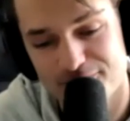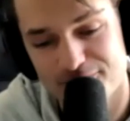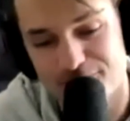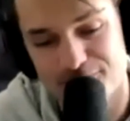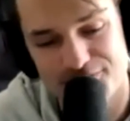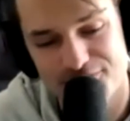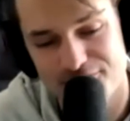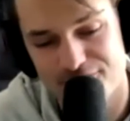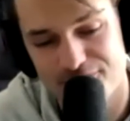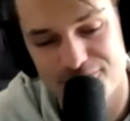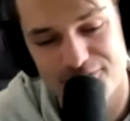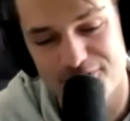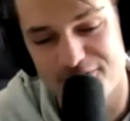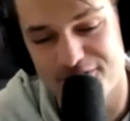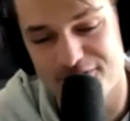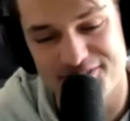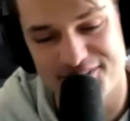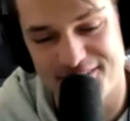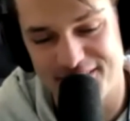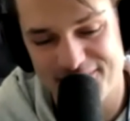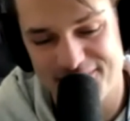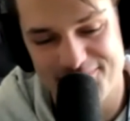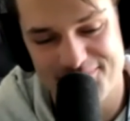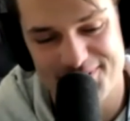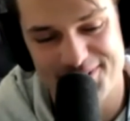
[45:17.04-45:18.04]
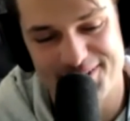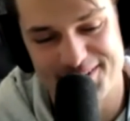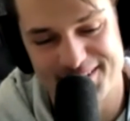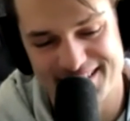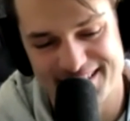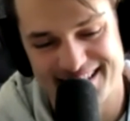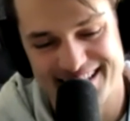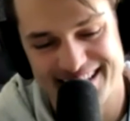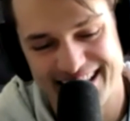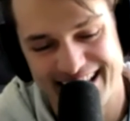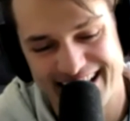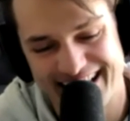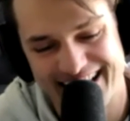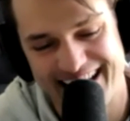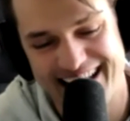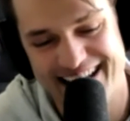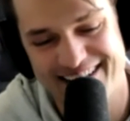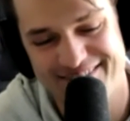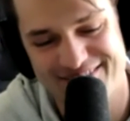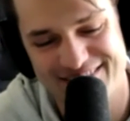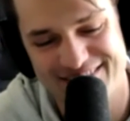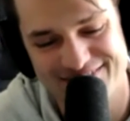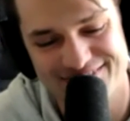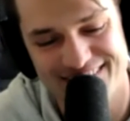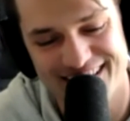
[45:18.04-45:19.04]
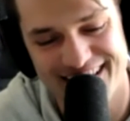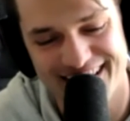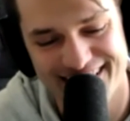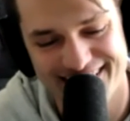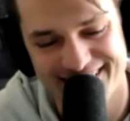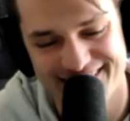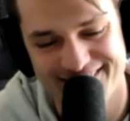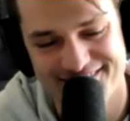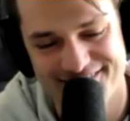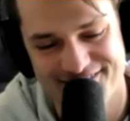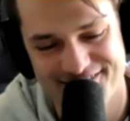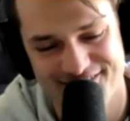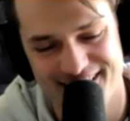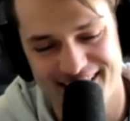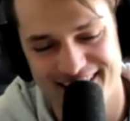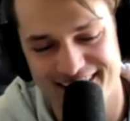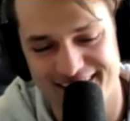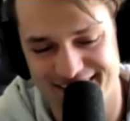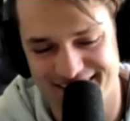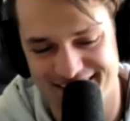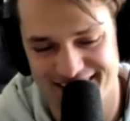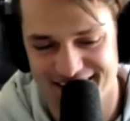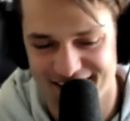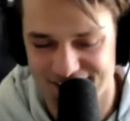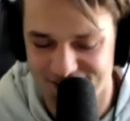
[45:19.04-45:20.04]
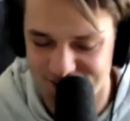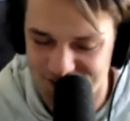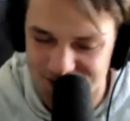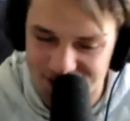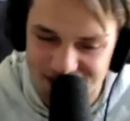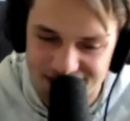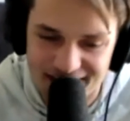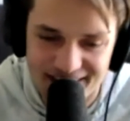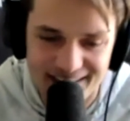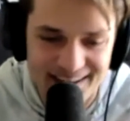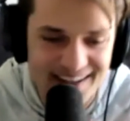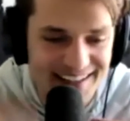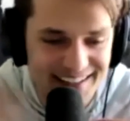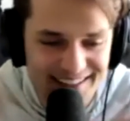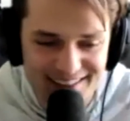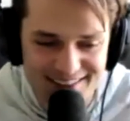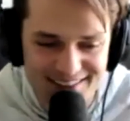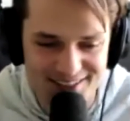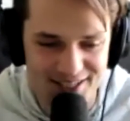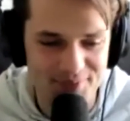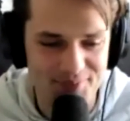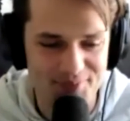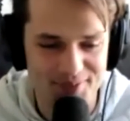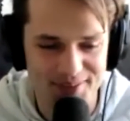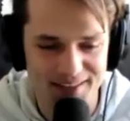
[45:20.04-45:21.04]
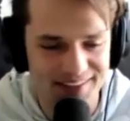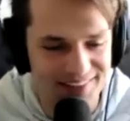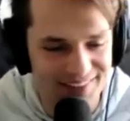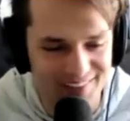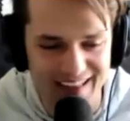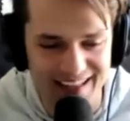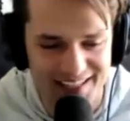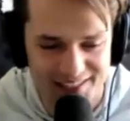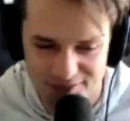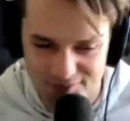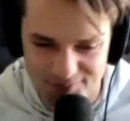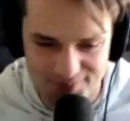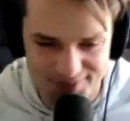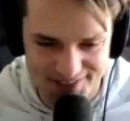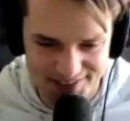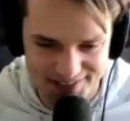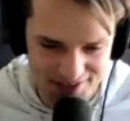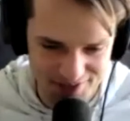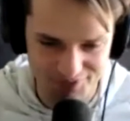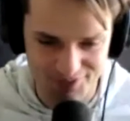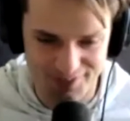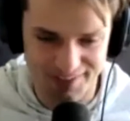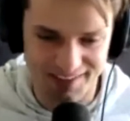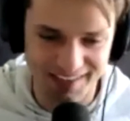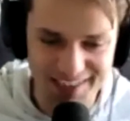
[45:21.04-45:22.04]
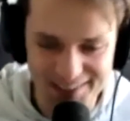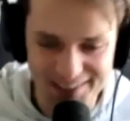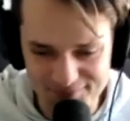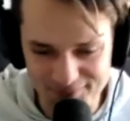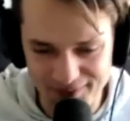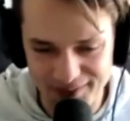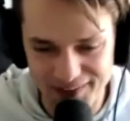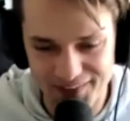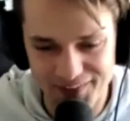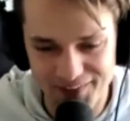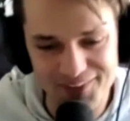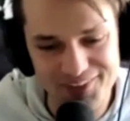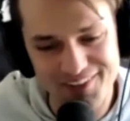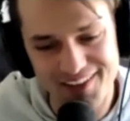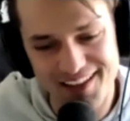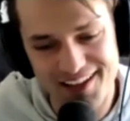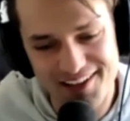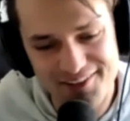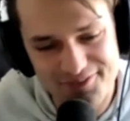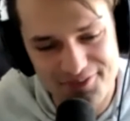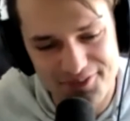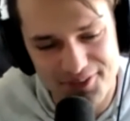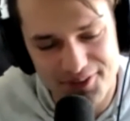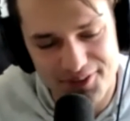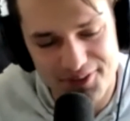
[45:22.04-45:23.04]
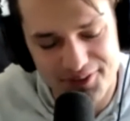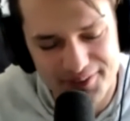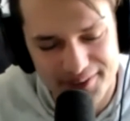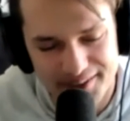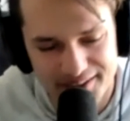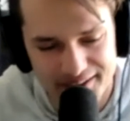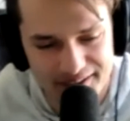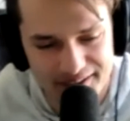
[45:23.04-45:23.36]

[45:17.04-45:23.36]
was the first person that came to mind. I was trying to think of something less specific in my own life, though.